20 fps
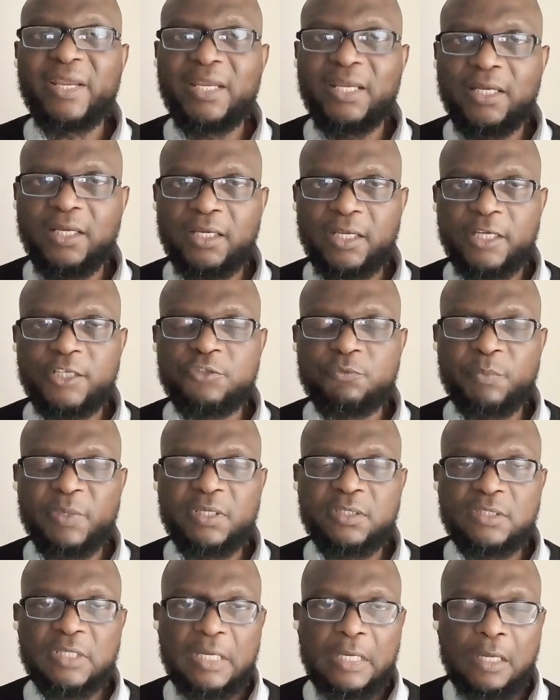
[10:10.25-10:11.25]

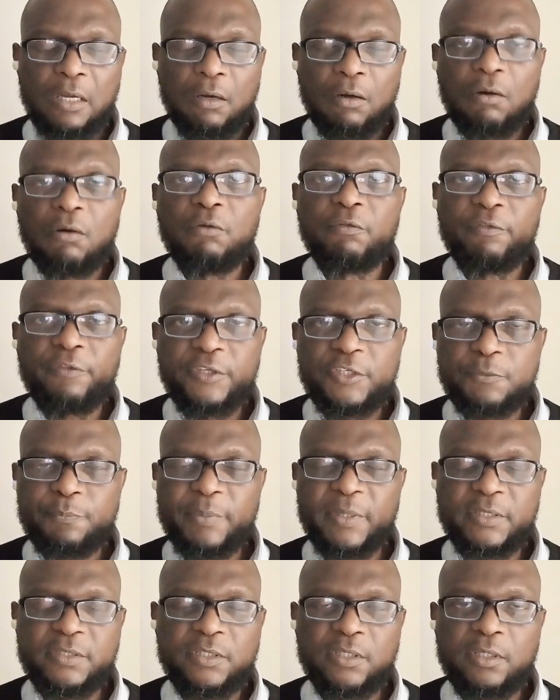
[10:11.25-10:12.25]
engagement on this
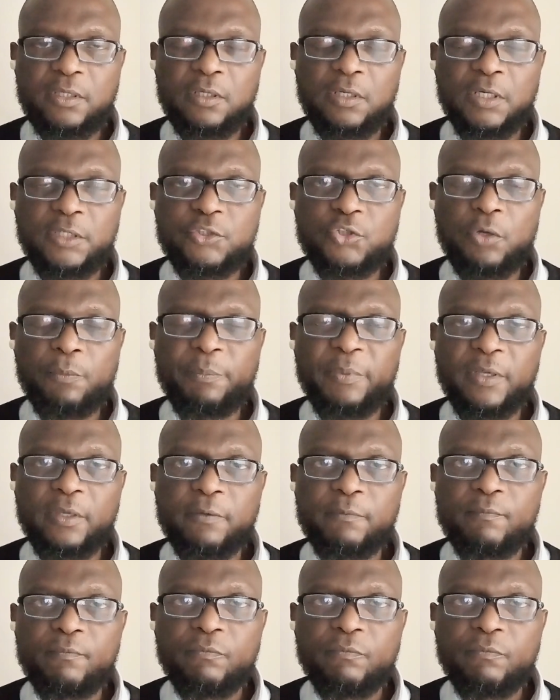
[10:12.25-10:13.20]
particular topic.